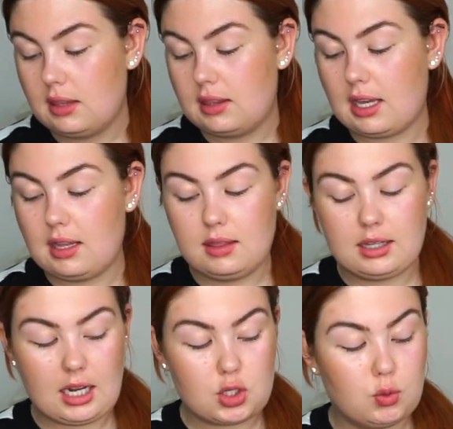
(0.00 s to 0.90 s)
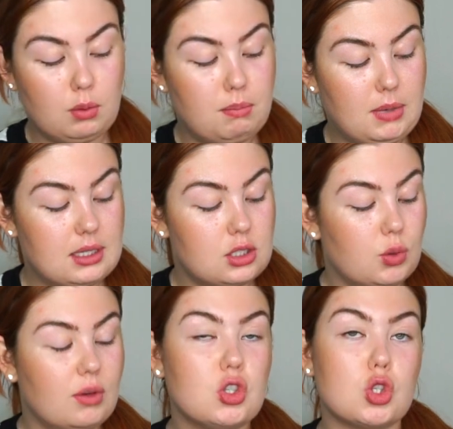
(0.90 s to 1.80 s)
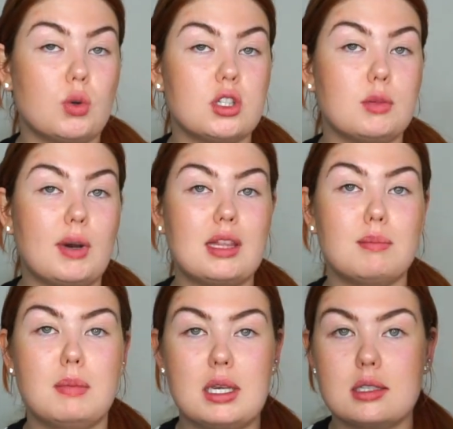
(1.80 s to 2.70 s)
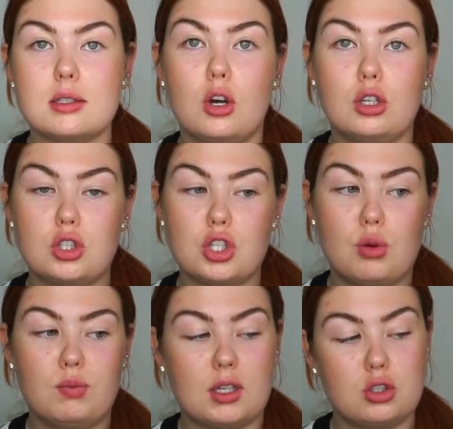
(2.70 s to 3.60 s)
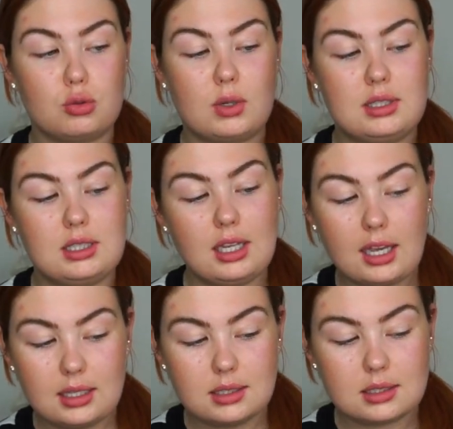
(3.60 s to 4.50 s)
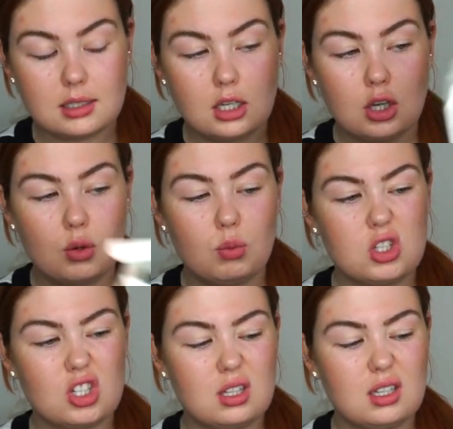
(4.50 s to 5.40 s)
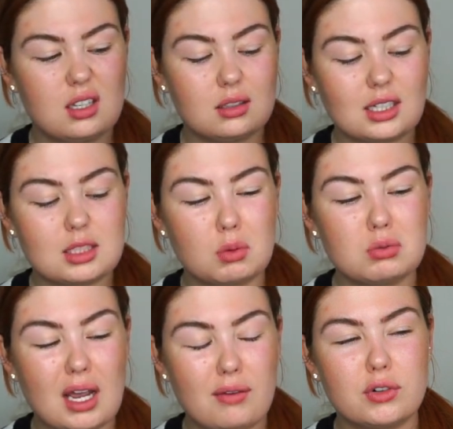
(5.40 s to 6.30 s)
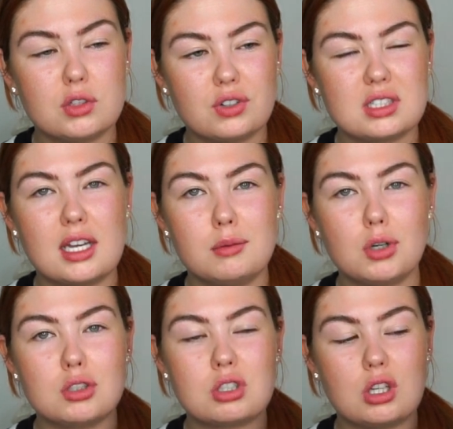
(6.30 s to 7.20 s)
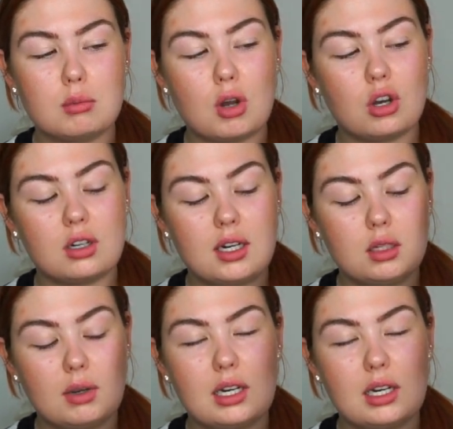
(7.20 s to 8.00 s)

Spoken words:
Then the actual mist, so if you just wanted to buy the mist on its own, that's £28, which I think that's about average for a tanning product on the market anyway.